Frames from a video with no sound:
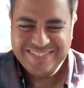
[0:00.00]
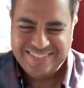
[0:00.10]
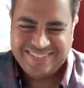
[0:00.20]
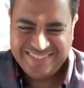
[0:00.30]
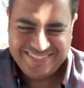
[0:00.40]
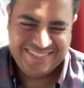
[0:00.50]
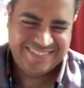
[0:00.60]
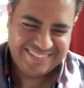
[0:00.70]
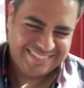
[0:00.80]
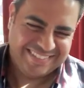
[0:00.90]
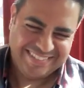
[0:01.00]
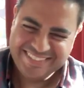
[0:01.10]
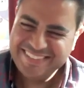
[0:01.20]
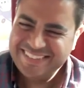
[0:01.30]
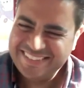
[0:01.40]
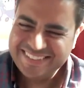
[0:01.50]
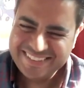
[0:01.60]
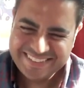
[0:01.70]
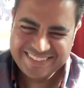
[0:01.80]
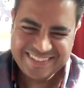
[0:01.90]

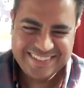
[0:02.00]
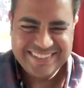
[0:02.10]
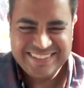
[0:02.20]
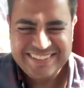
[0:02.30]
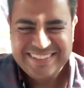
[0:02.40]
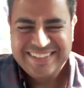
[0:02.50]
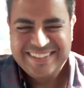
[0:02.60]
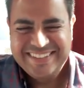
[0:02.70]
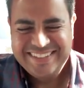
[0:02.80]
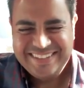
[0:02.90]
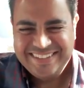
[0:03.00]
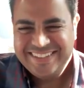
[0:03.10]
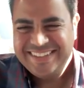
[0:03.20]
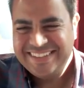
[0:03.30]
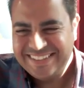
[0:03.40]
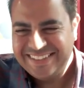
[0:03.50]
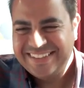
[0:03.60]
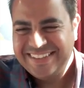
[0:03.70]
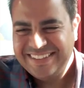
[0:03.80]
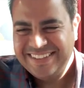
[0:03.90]

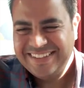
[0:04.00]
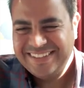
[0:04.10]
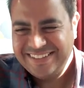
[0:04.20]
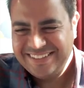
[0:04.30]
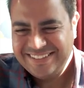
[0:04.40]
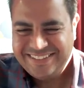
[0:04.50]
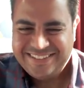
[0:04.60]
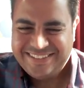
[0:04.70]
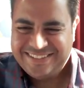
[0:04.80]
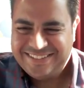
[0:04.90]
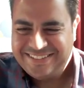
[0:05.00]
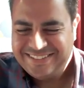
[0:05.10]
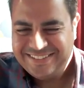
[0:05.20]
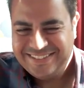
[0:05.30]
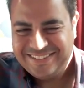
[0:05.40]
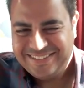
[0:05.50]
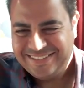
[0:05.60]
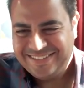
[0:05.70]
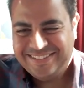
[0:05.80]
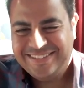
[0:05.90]

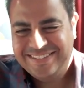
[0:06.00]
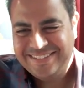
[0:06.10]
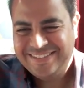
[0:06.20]
[no speech]